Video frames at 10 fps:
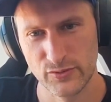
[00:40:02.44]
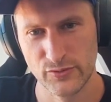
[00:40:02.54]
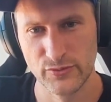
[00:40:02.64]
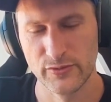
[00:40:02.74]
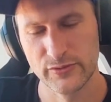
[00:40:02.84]

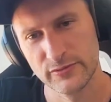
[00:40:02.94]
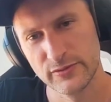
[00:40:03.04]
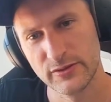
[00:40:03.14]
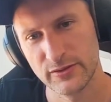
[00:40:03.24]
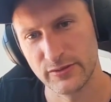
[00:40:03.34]
new loan
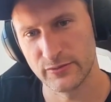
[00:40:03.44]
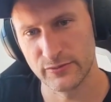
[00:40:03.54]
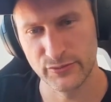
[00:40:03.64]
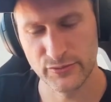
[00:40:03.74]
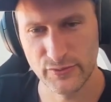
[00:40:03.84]
or a
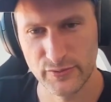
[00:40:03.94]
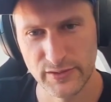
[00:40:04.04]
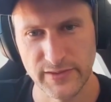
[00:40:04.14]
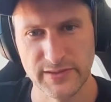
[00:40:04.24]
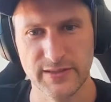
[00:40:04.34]
new credit
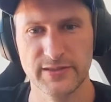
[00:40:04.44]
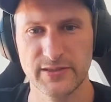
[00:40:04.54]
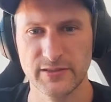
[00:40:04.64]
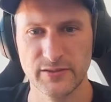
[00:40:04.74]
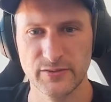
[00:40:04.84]

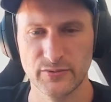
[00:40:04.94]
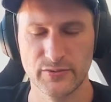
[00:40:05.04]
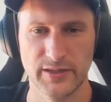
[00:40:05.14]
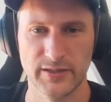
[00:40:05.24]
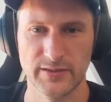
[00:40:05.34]
facility, you
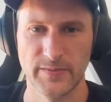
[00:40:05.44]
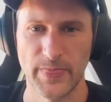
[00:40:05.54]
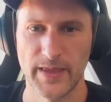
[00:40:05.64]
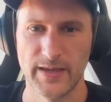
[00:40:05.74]
can